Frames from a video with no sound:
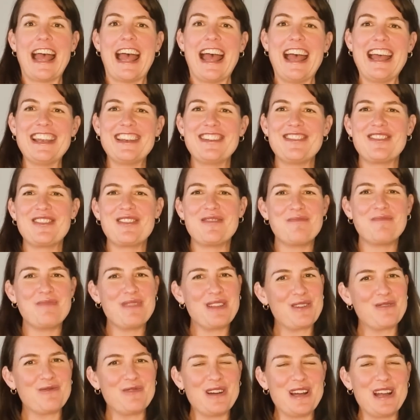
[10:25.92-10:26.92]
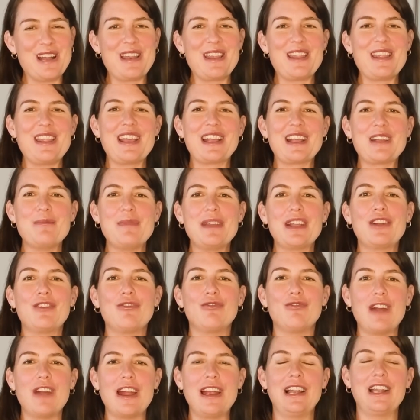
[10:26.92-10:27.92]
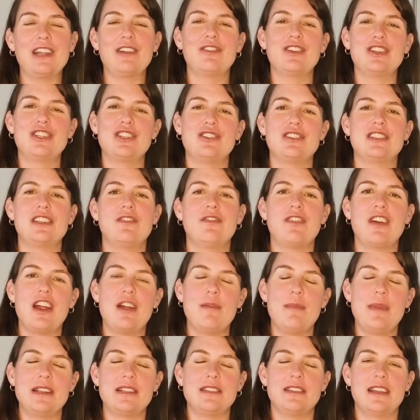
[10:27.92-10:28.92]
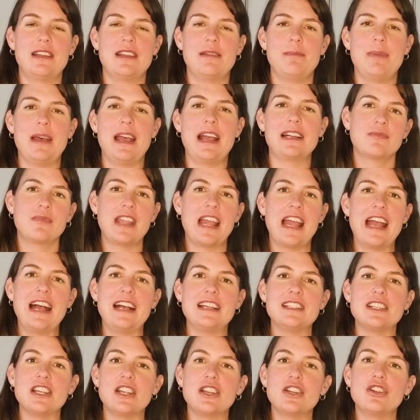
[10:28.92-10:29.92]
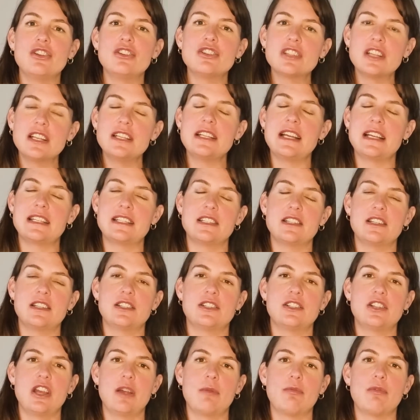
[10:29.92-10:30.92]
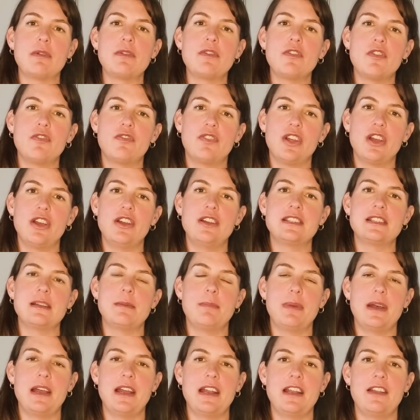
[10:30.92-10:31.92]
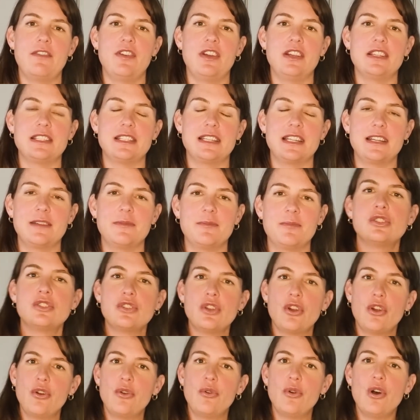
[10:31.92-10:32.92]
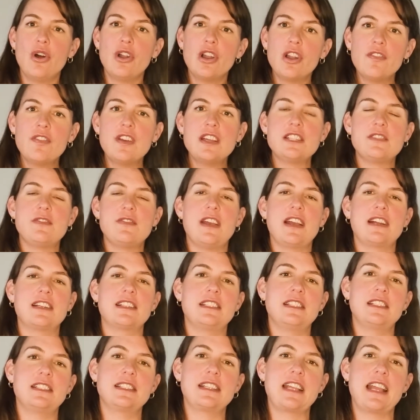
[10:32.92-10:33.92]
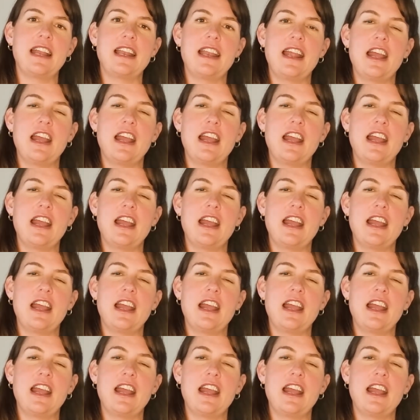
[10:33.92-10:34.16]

And the big one, there can be greatly reduced environmental impact, as it usually doesn't disturb river flows and biodiversity. So, all of these factors can